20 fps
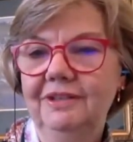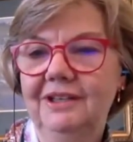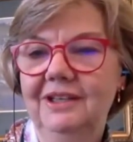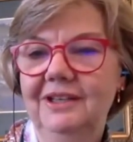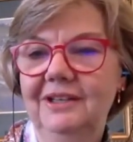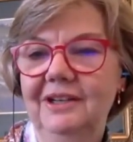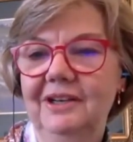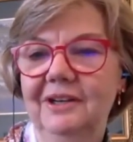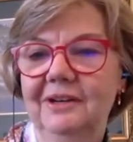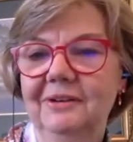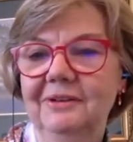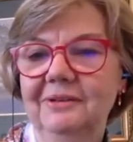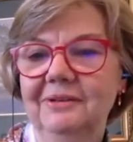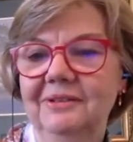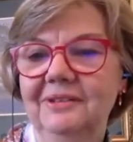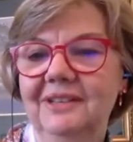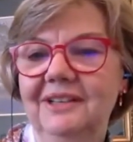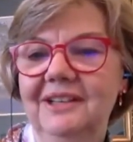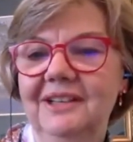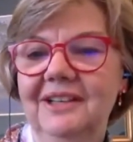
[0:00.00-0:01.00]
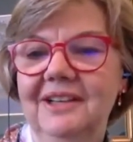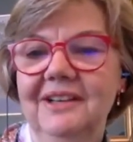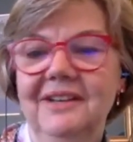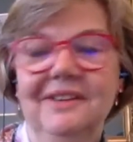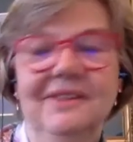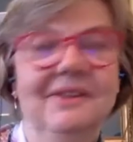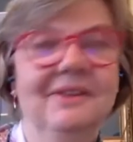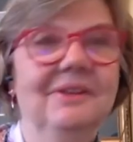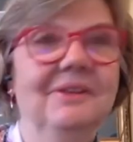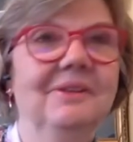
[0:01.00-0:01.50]
you know.
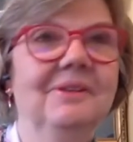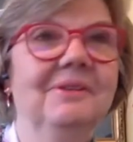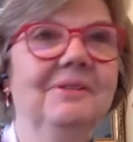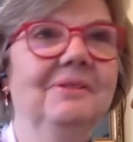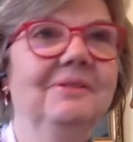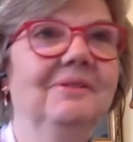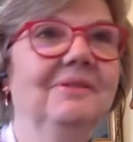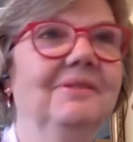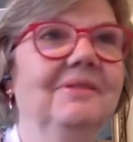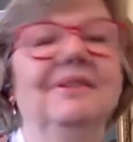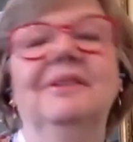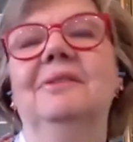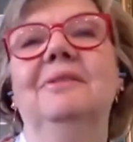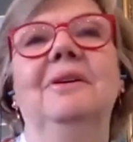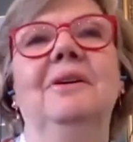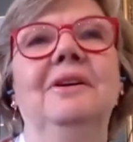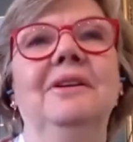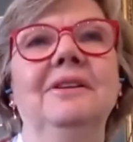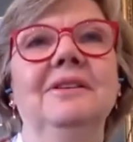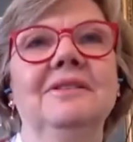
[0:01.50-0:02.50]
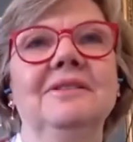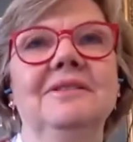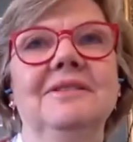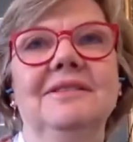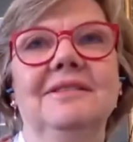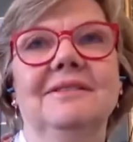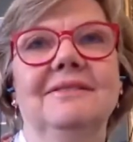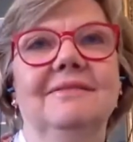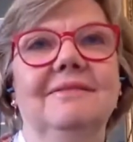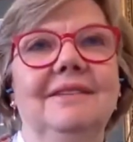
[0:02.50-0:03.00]
They're they're not
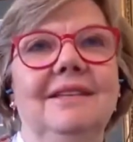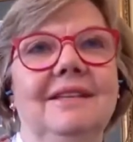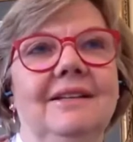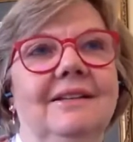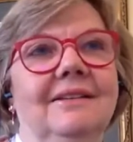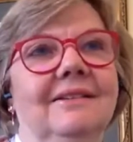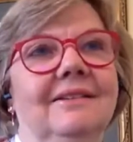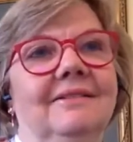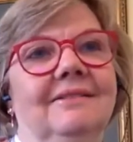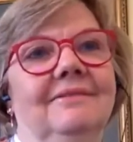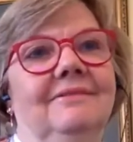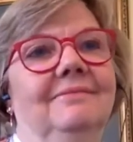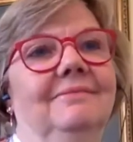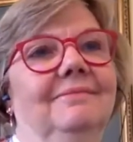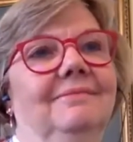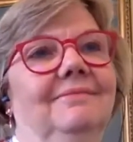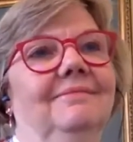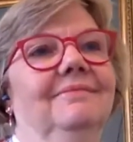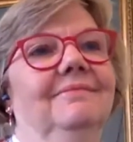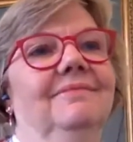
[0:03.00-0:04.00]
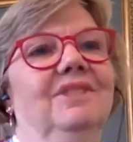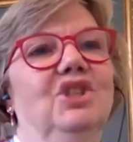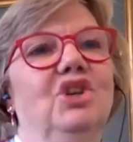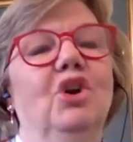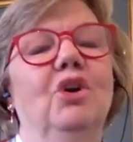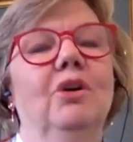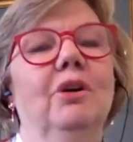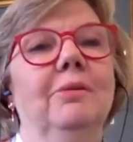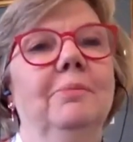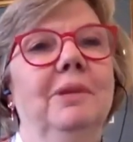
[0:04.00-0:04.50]
as, you know,
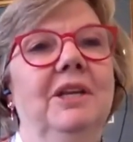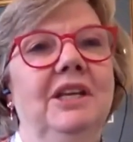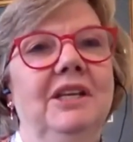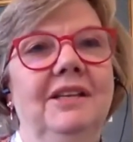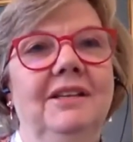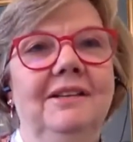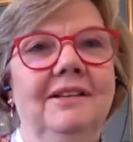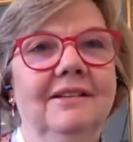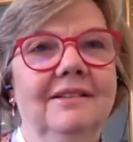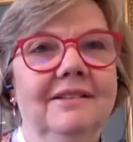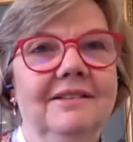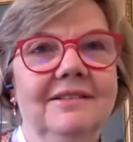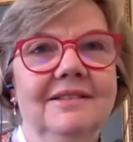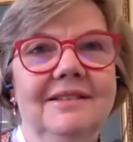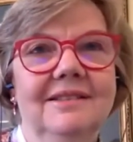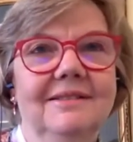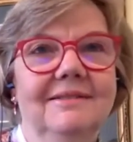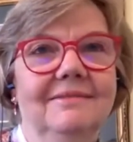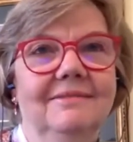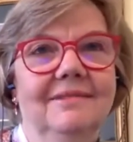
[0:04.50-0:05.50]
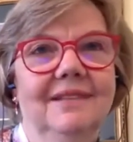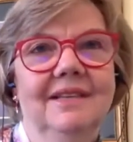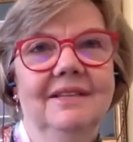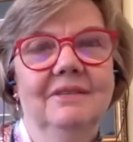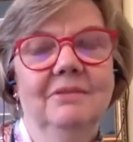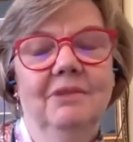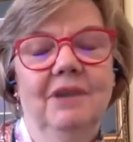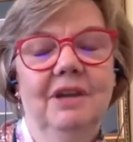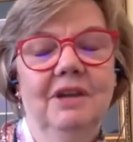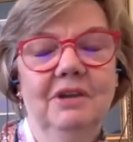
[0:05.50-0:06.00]
charming as as
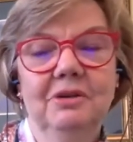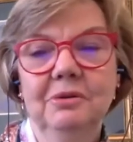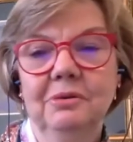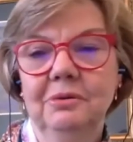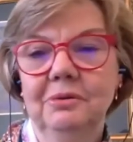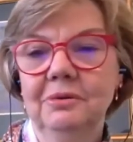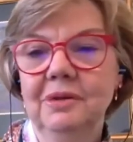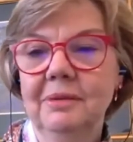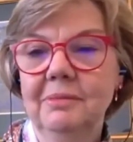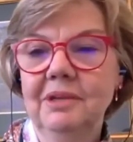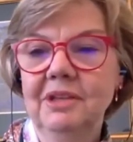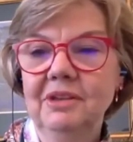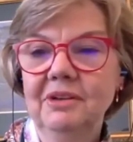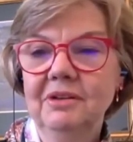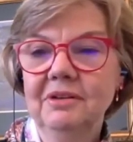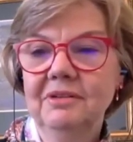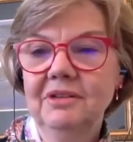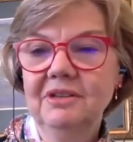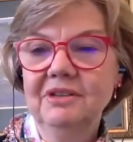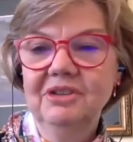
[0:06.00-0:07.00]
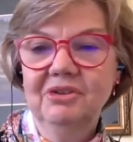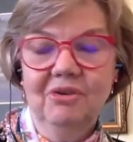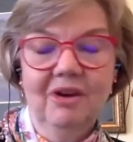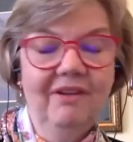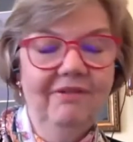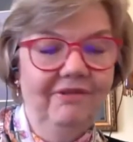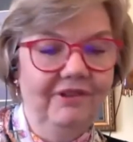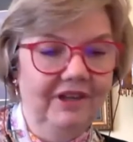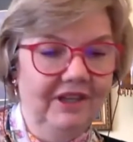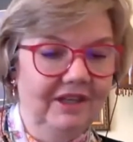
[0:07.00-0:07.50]
a raccoon. I mean, they're they're
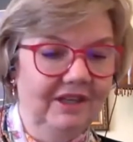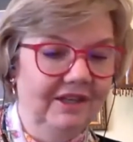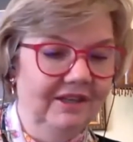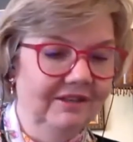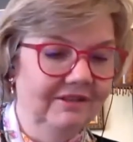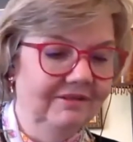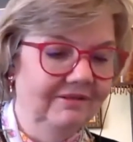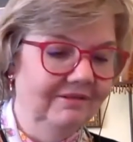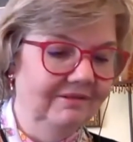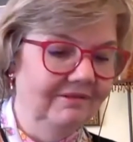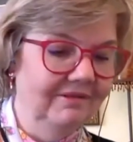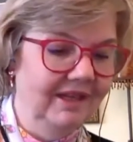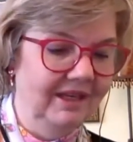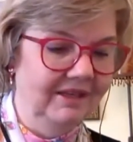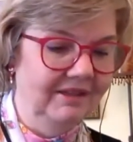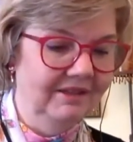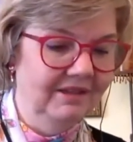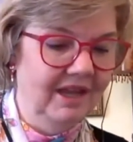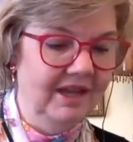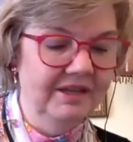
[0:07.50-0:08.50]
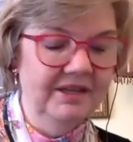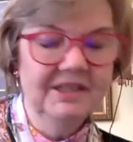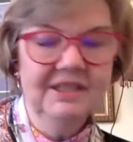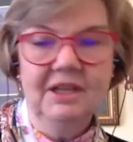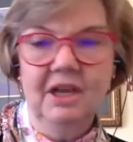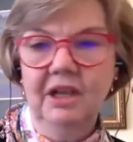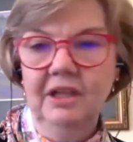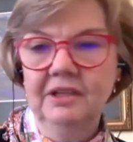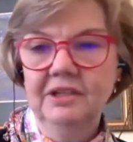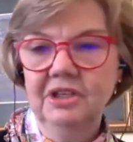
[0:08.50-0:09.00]
scruffy and and kind of
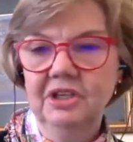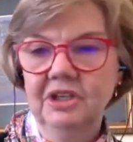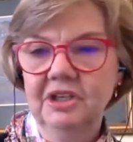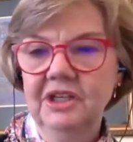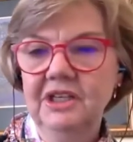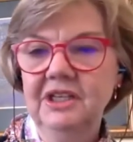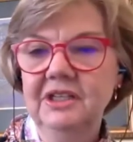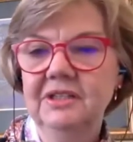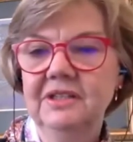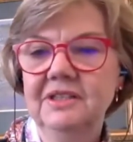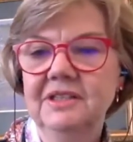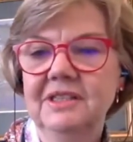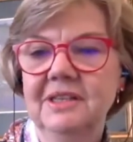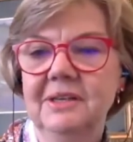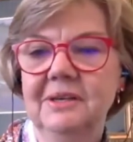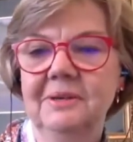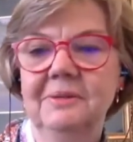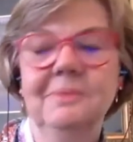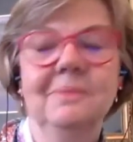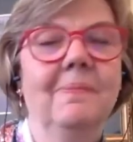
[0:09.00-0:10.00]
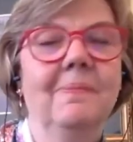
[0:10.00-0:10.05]
solitary, and so